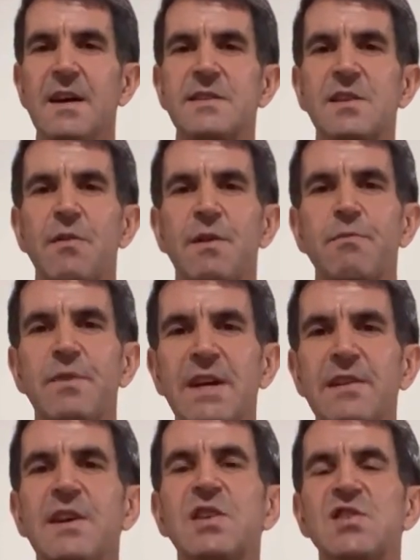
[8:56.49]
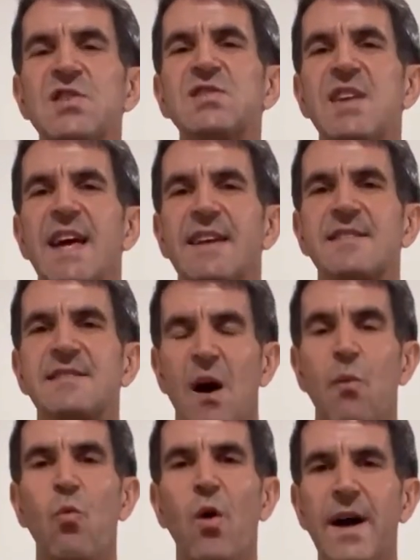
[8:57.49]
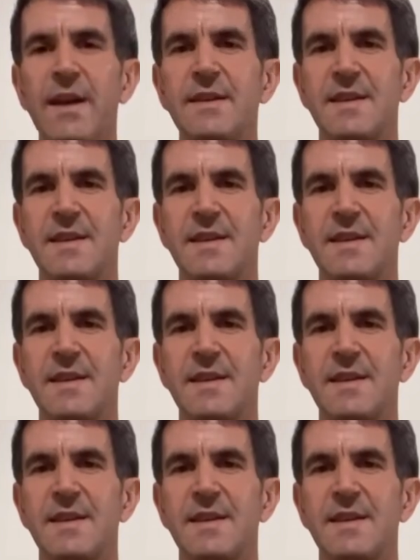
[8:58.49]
So it really just takes someone